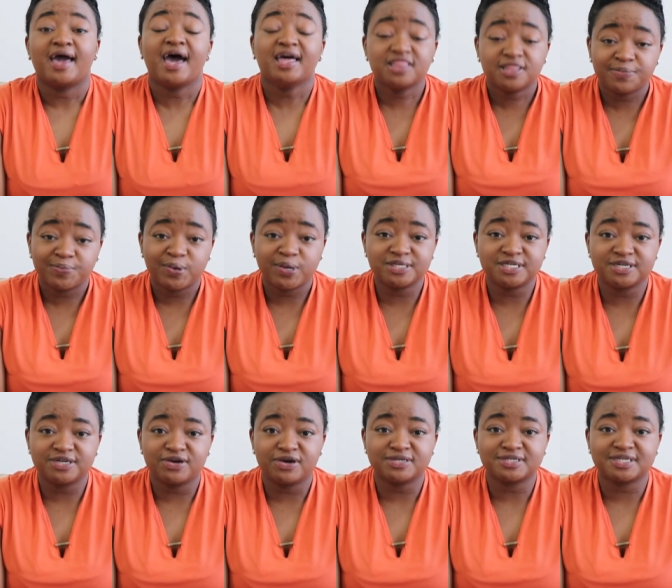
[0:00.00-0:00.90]
at the Boys
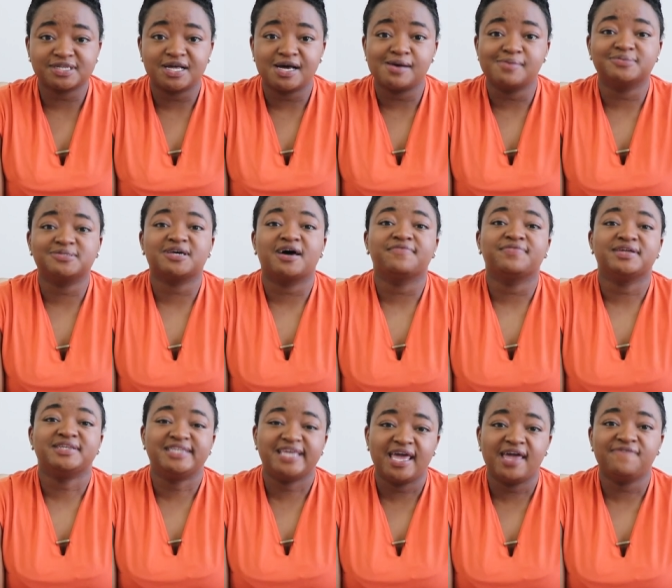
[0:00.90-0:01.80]
and Girls Clubs of
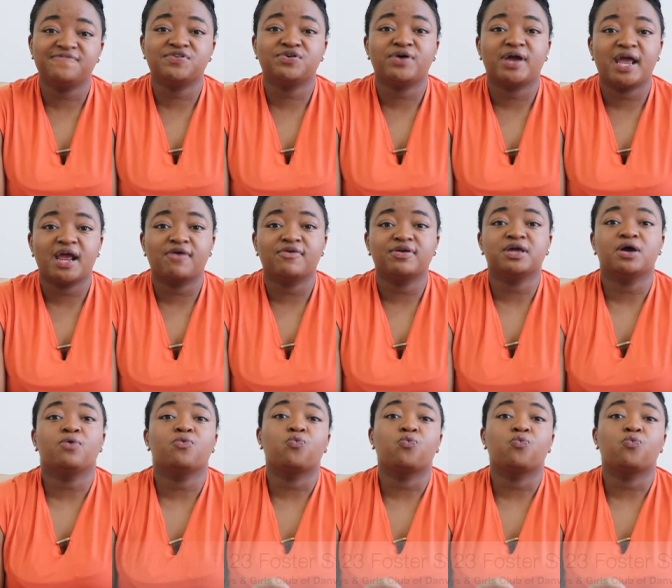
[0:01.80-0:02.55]
the Danville area,